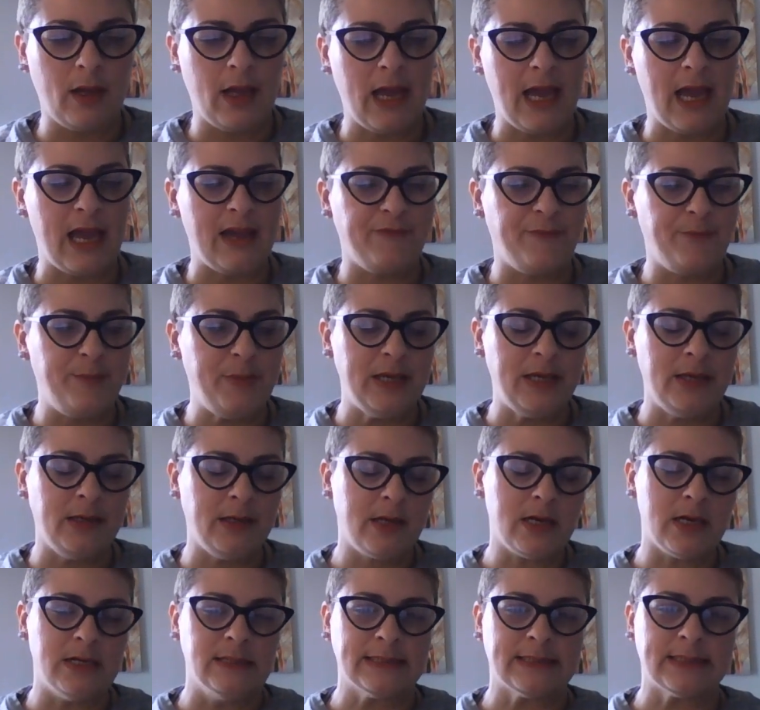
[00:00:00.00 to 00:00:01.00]
I've
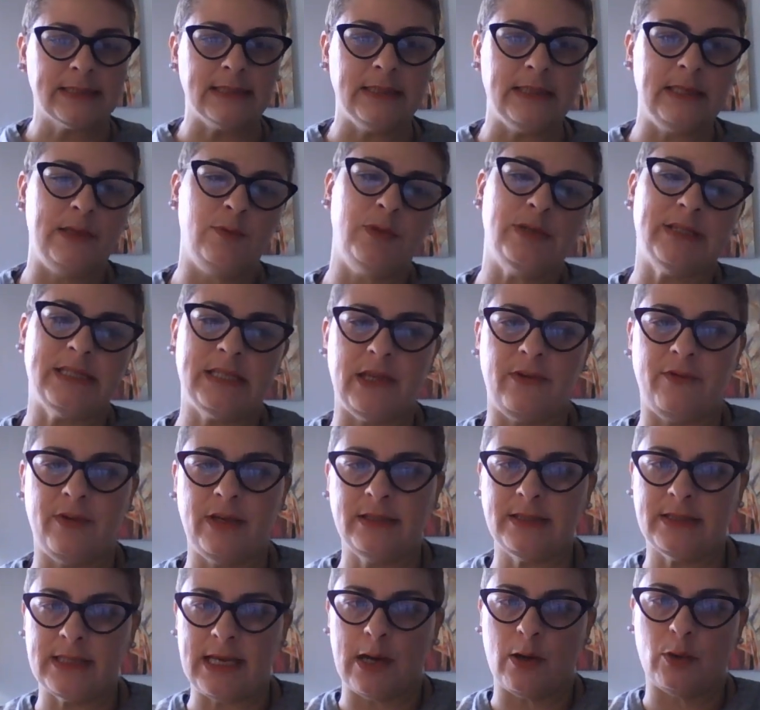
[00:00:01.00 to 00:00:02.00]
been constantly
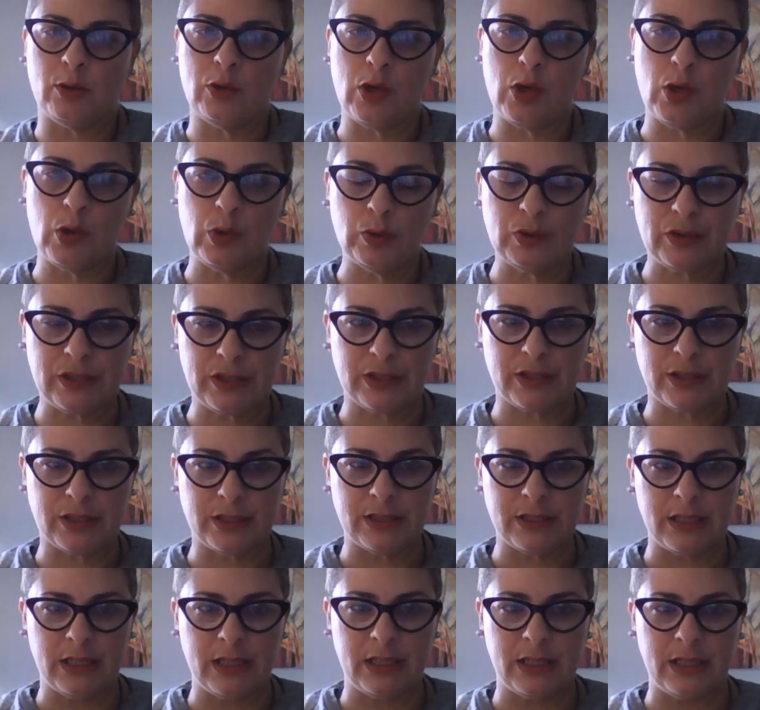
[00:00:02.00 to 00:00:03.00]
receiving
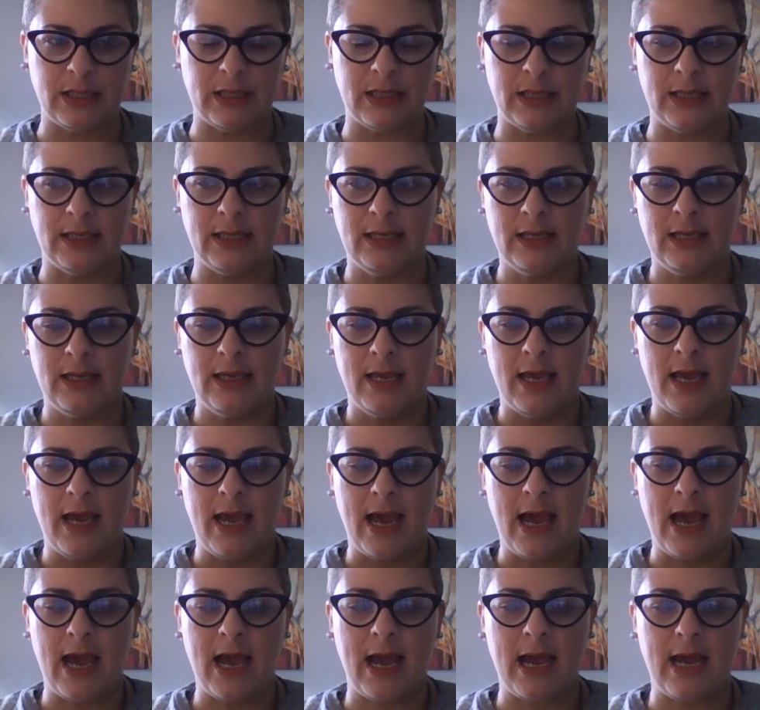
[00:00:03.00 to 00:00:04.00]
downloads.
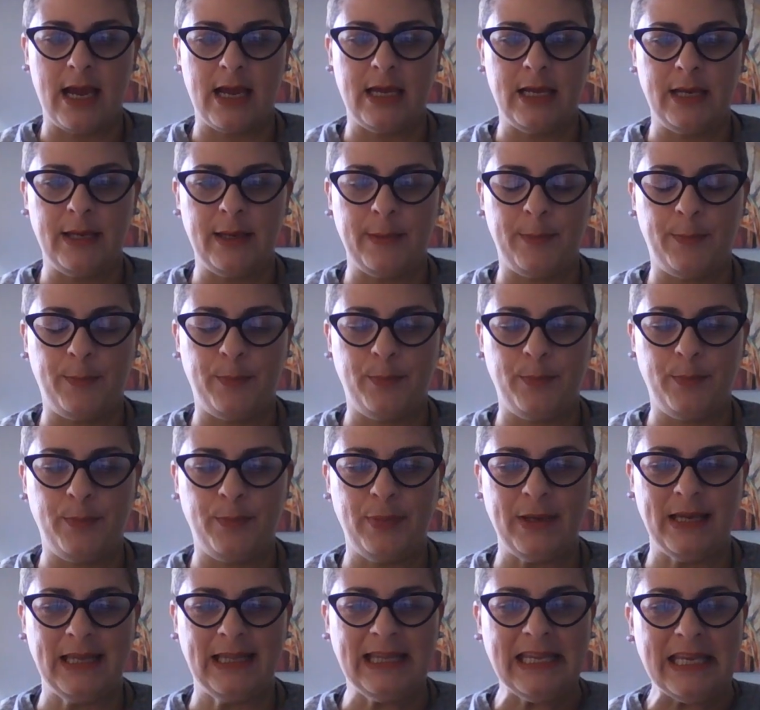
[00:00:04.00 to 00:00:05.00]
I
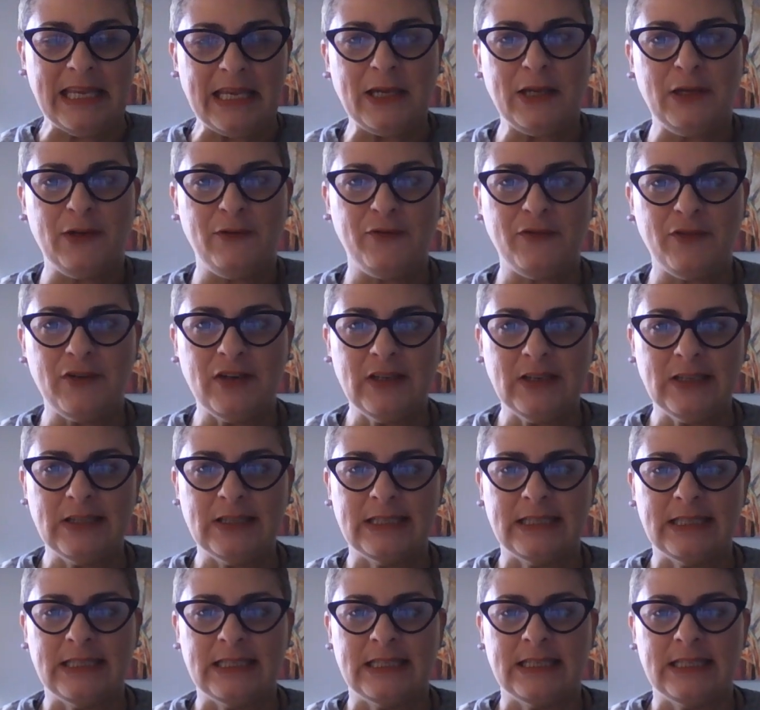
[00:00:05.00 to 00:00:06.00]
believe
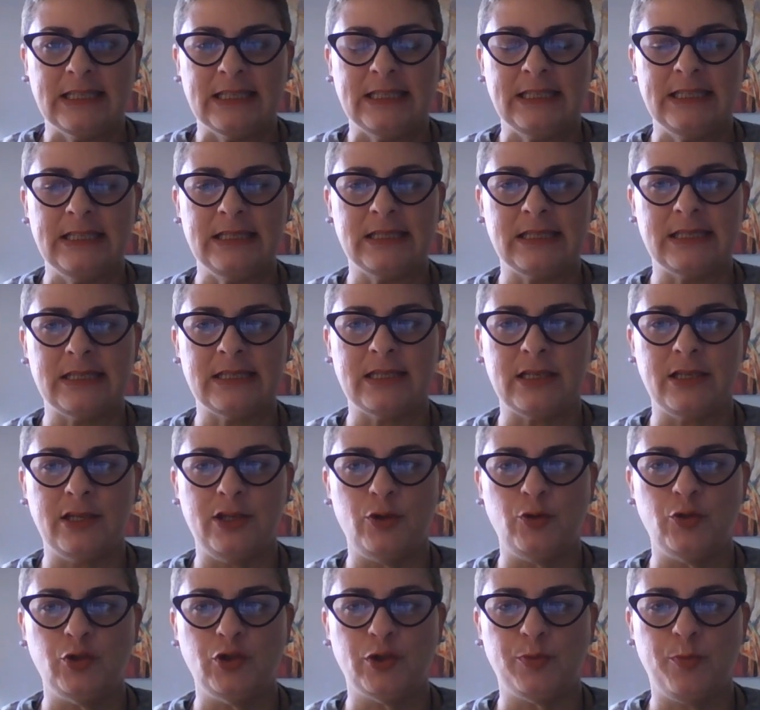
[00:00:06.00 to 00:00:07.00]
this is a
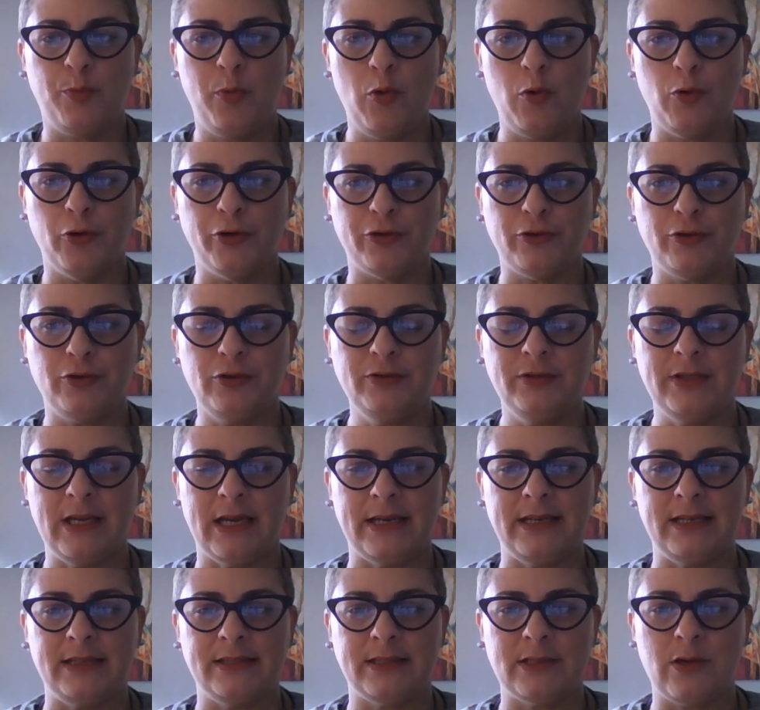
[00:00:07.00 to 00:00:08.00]
huge portal
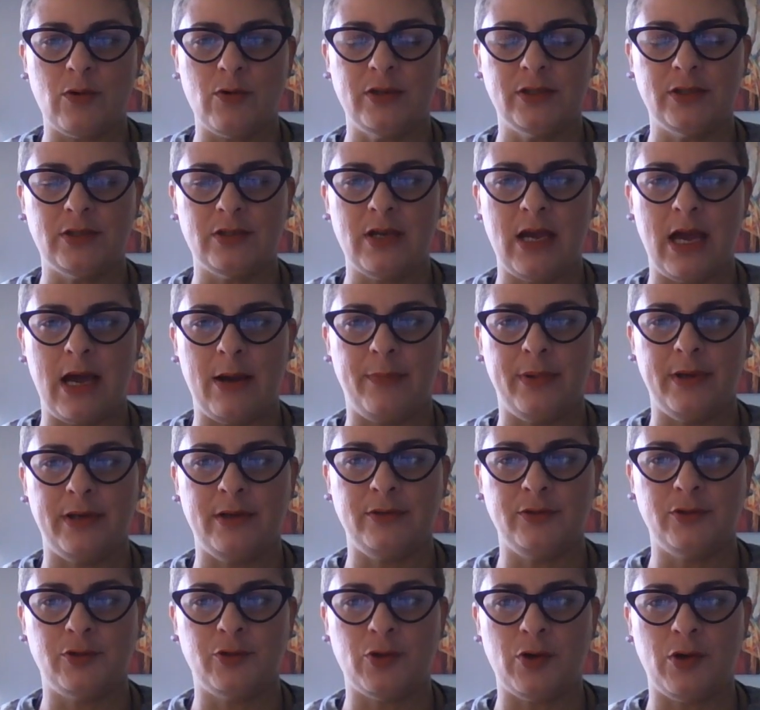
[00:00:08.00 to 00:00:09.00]
that is going to happen
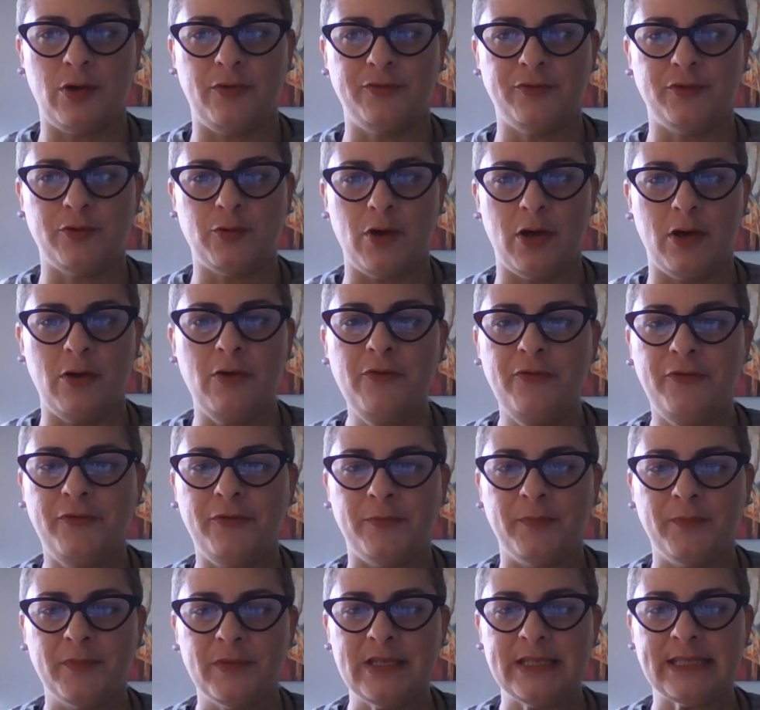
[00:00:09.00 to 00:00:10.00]
on
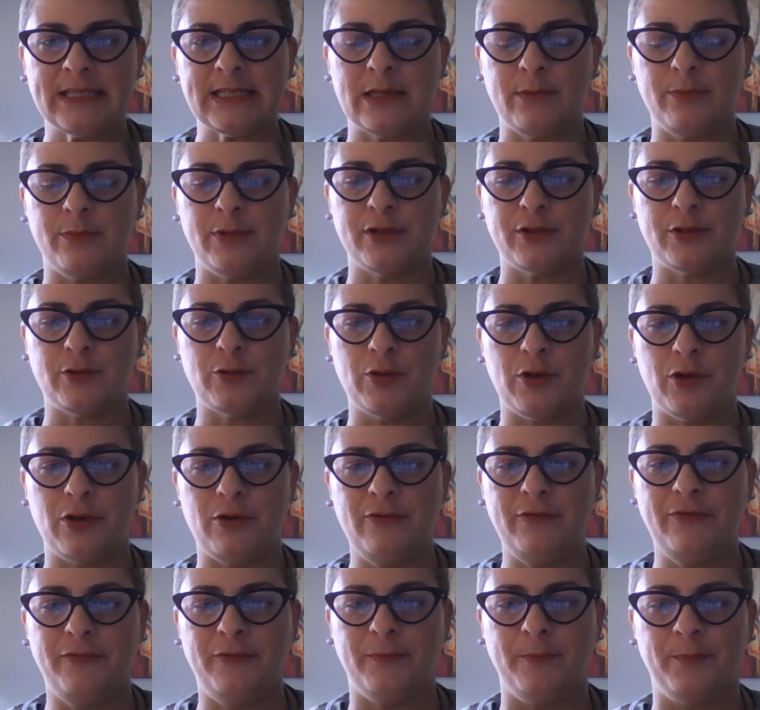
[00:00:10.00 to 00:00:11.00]
12/12, December
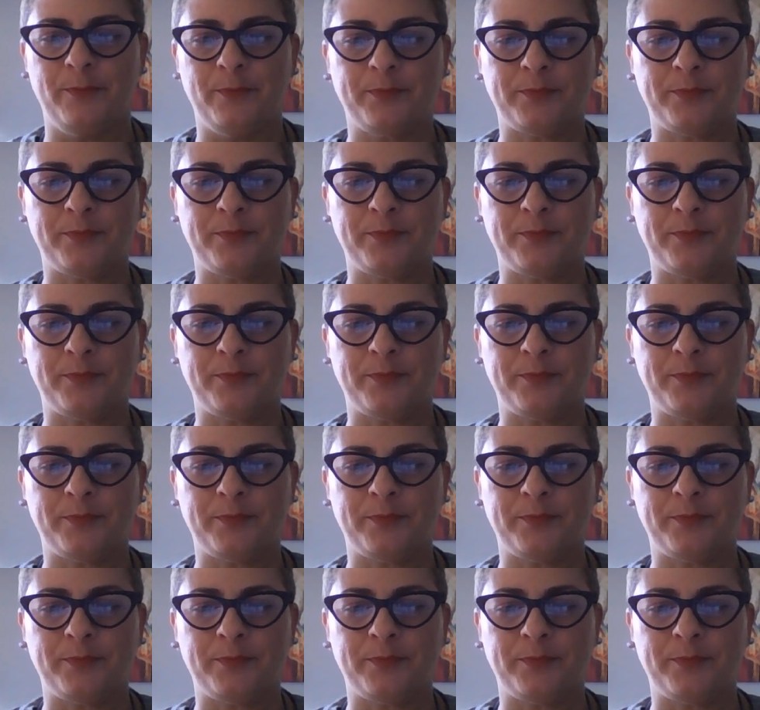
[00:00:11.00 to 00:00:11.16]
12th.